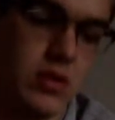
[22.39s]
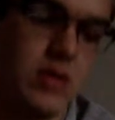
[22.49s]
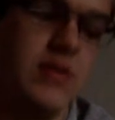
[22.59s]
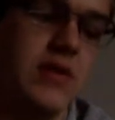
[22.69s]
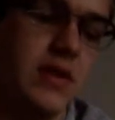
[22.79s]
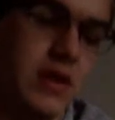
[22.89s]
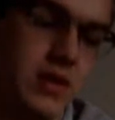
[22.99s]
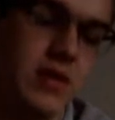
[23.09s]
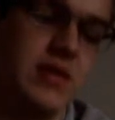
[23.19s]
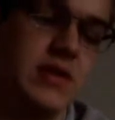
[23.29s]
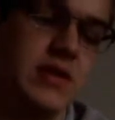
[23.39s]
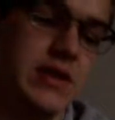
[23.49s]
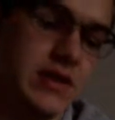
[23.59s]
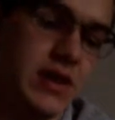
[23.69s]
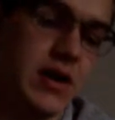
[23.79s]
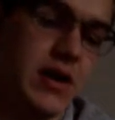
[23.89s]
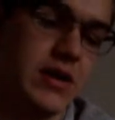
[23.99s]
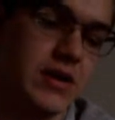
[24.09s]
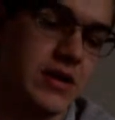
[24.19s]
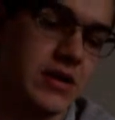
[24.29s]
D, D, ta,
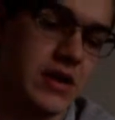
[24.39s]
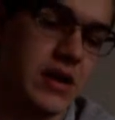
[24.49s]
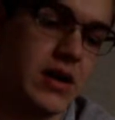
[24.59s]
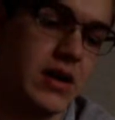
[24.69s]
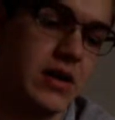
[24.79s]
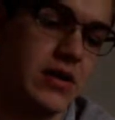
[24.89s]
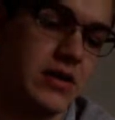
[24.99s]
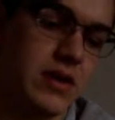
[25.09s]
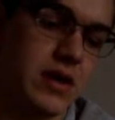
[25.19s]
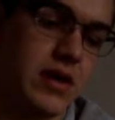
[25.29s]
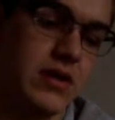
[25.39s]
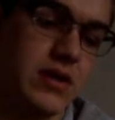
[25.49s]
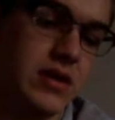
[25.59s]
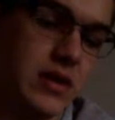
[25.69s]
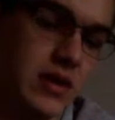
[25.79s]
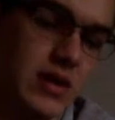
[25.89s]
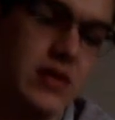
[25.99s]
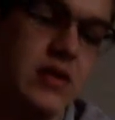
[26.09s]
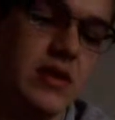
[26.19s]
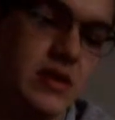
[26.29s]
D, ta, ta, D,
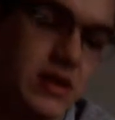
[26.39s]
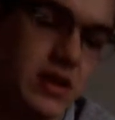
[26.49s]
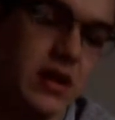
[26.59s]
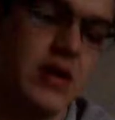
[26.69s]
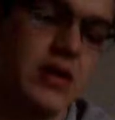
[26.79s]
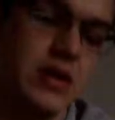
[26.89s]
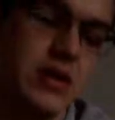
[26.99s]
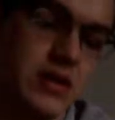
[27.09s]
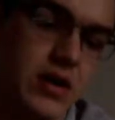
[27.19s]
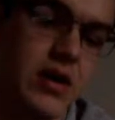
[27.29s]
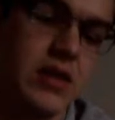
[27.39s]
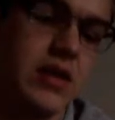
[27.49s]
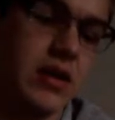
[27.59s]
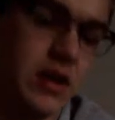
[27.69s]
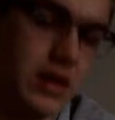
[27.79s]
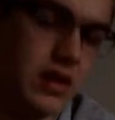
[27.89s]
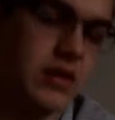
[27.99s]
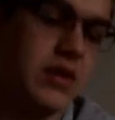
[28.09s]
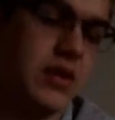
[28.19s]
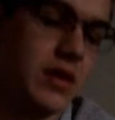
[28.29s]
D, ta, D, ta, D,
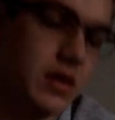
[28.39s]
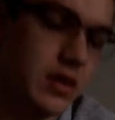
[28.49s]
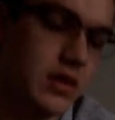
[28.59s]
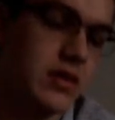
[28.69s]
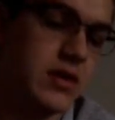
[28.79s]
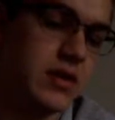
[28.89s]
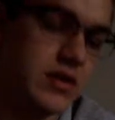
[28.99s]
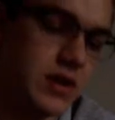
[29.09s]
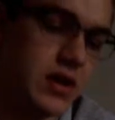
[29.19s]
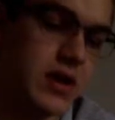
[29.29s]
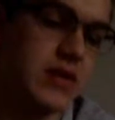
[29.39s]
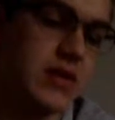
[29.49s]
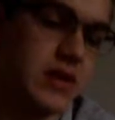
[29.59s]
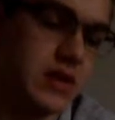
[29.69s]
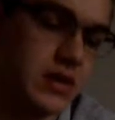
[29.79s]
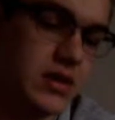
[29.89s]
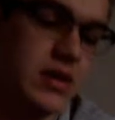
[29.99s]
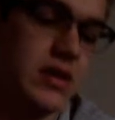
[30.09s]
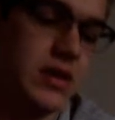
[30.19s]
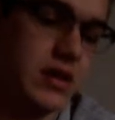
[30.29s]
D, D, ta, D,
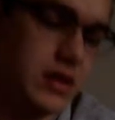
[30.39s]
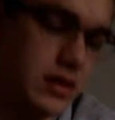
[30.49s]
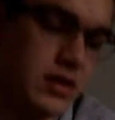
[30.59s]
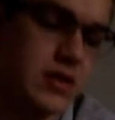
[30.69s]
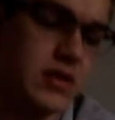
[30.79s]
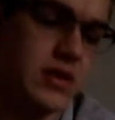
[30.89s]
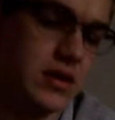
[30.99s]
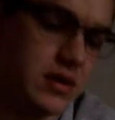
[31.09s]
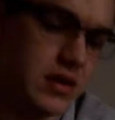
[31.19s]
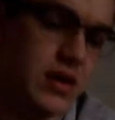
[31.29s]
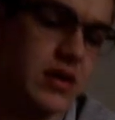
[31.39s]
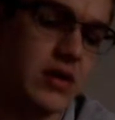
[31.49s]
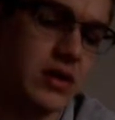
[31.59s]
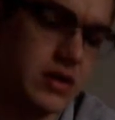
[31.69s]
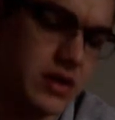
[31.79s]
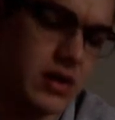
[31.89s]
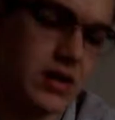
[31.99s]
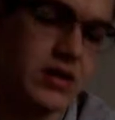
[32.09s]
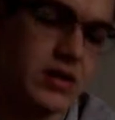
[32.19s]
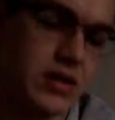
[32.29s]
D, D, ta, D, ta,
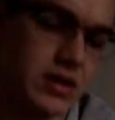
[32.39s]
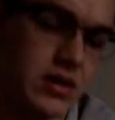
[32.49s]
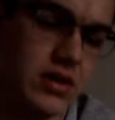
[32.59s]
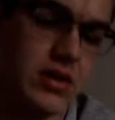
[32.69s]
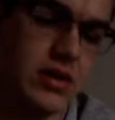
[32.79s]
D,